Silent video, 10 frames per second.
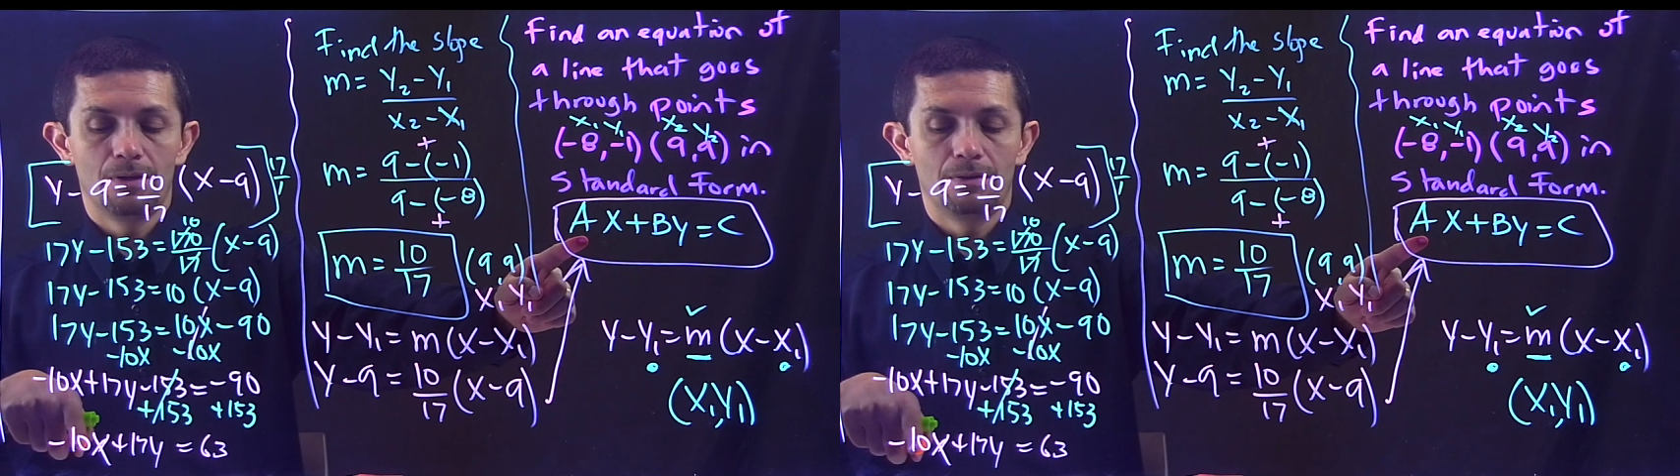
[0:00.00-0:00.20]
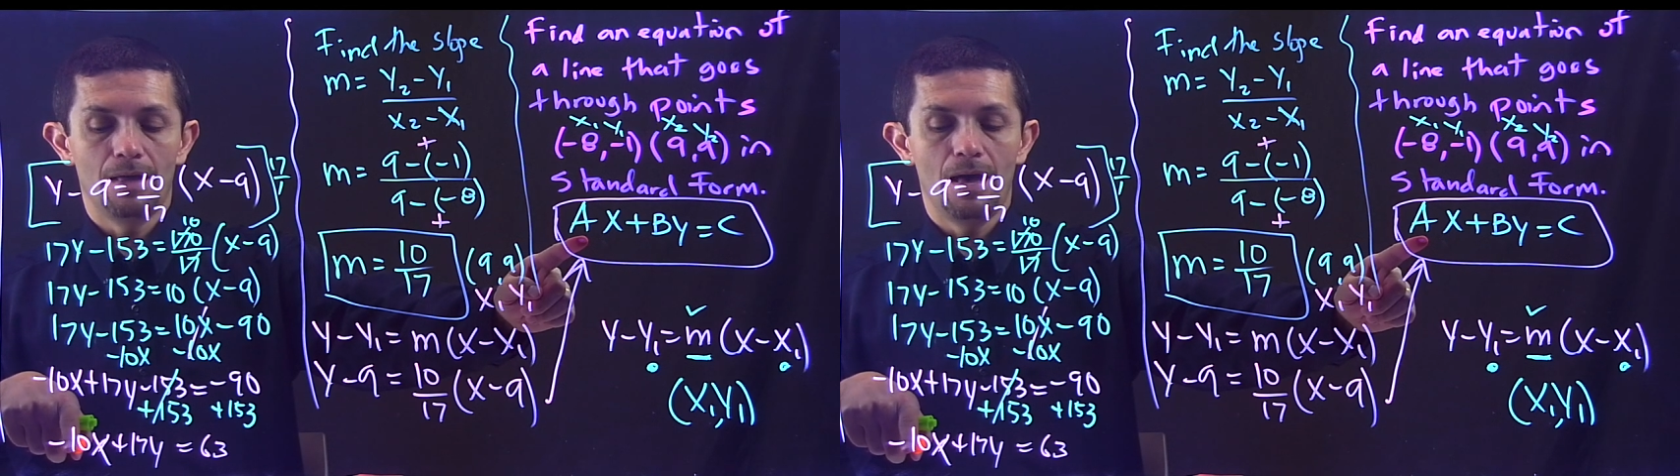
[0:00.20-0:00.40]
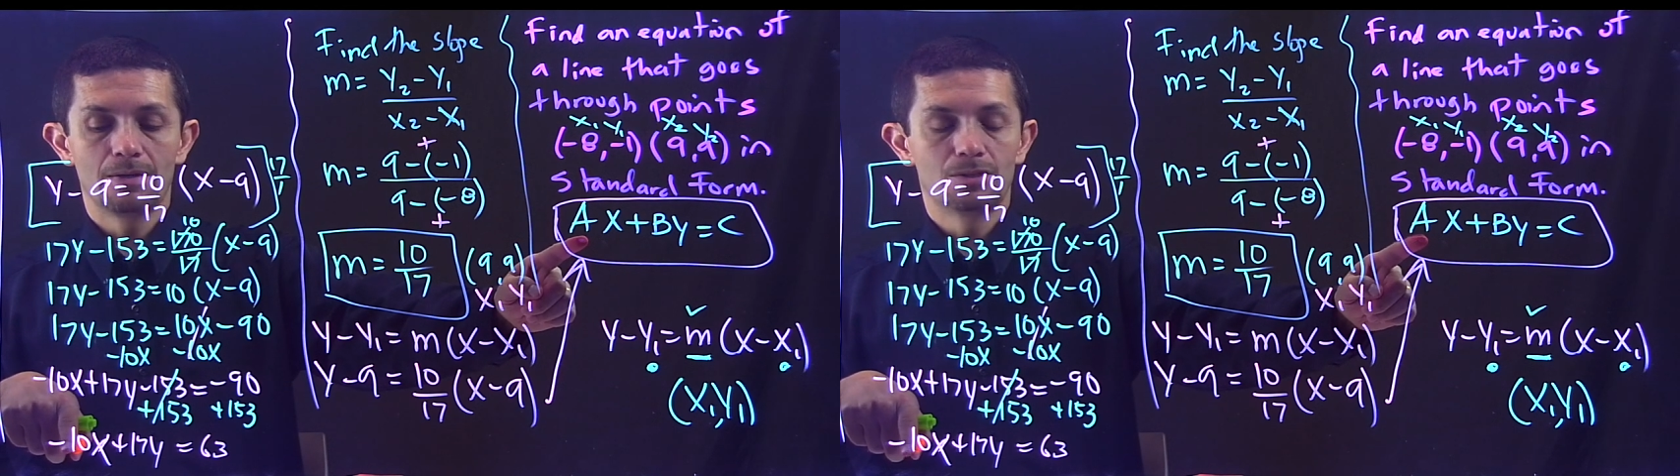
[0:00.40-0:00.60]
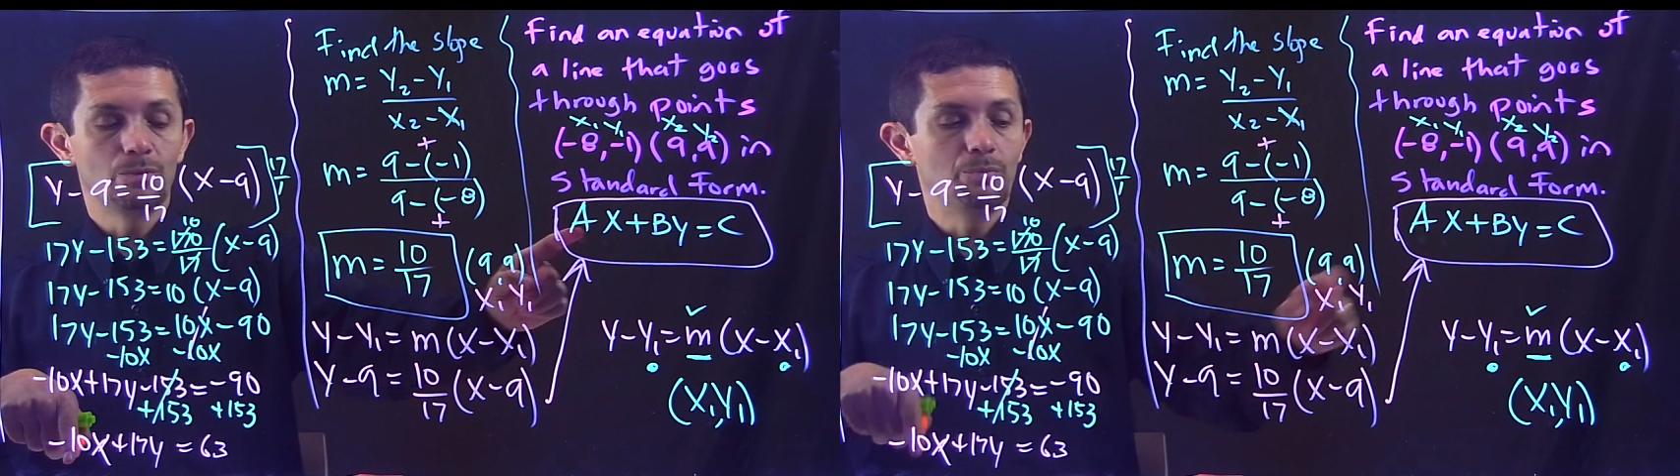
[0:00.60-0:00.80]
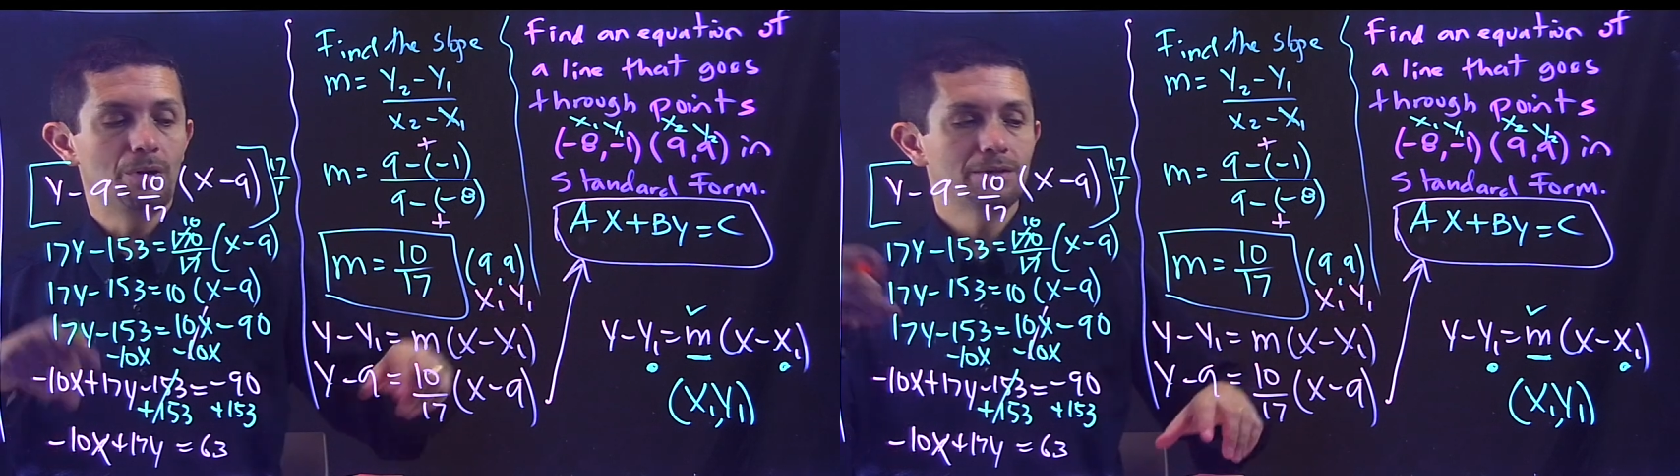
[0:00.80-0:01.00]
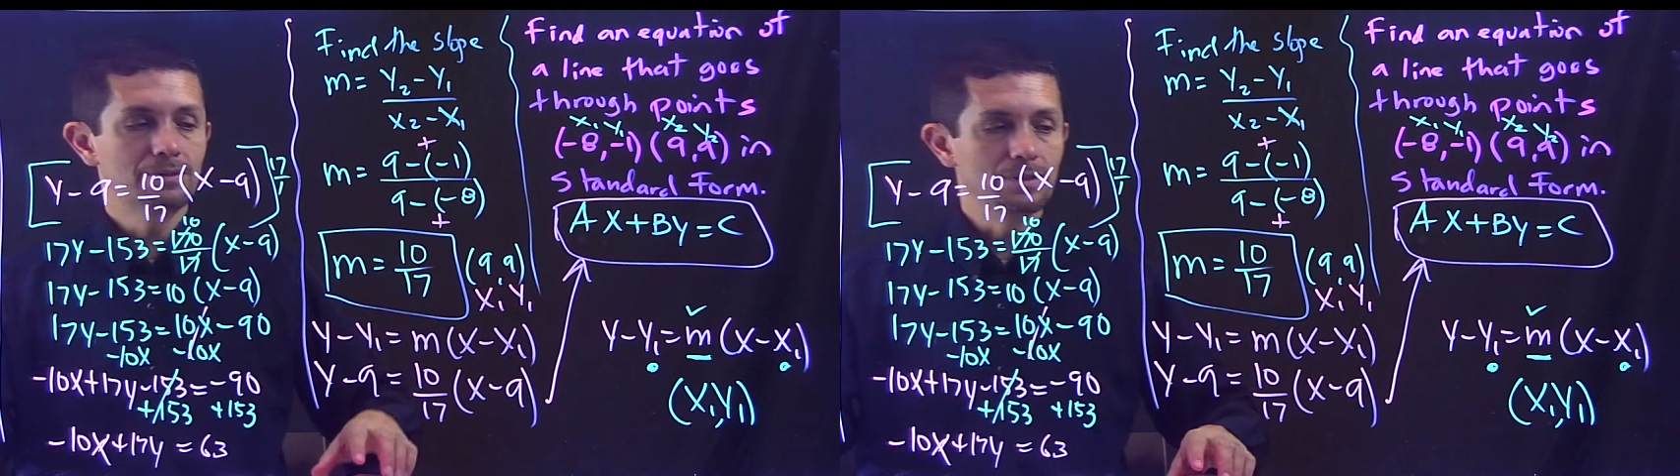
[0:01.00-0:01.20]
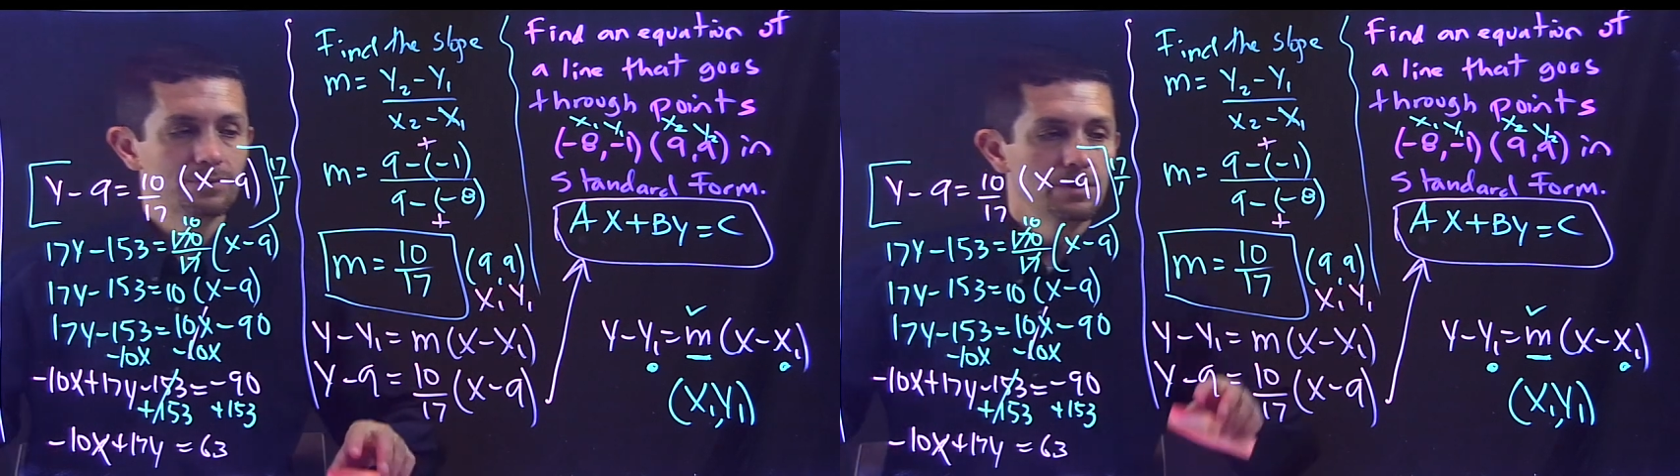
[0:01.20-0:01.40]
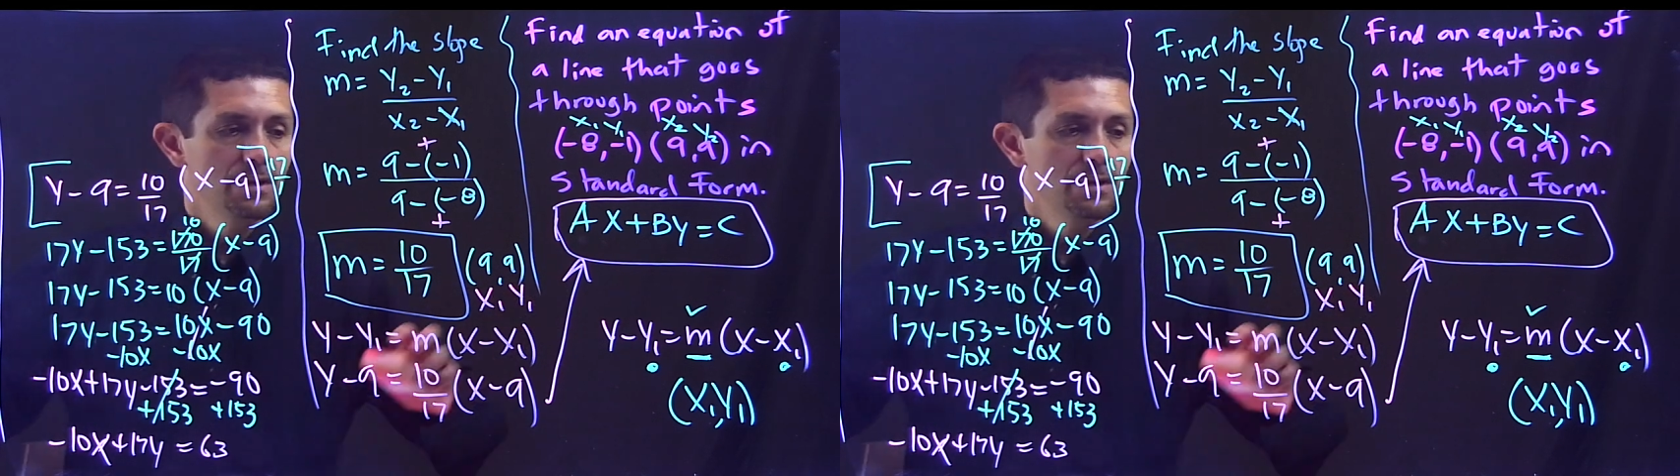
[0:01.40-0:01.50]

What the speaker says: That has to be positive.